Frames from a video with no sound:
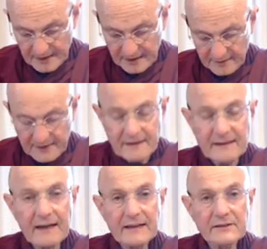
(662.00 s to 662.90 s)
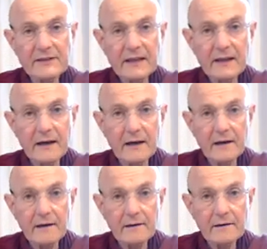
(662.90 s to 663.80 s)
And then there's
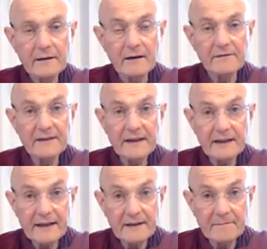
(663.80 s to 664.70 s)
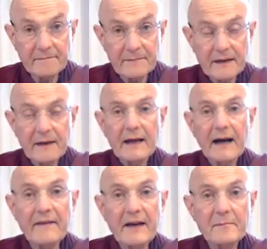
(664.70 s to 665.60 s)
the feeling,
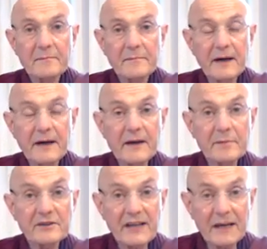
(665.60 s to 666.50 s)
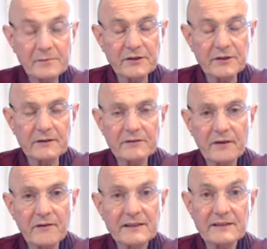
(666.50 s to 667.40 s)
and then perception. So
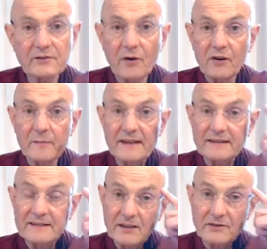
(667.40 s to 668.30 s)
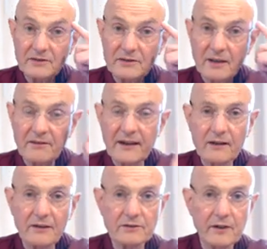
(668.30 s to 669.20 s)
this is all the mentation stuff that
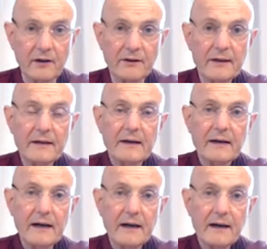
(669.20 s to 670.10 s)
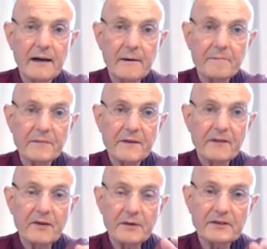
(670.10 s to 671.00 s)
goes on.
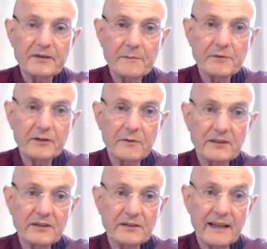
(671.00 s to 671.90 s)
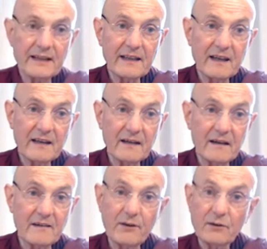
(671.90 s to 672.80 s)
The perception, which is like
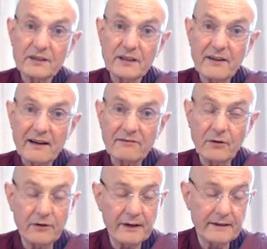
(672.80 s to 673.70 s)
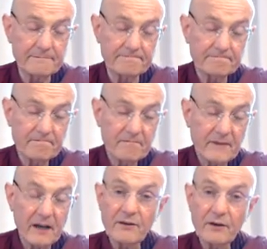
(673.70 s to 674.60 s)
a photograph or
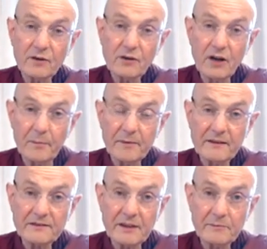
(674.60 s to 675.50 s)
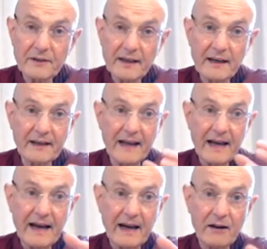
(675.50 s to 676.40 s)
a photocopy of something, and
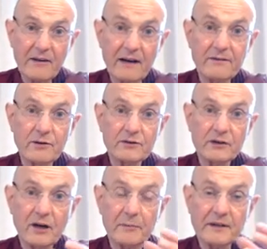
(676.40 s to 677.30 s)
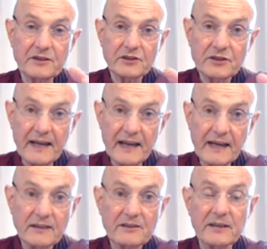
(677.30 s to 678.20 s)
how that photocopy is
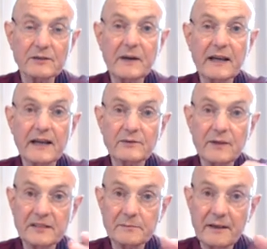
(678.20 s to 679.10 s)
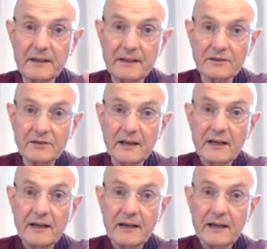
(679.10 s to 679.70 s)
changed as we get to experience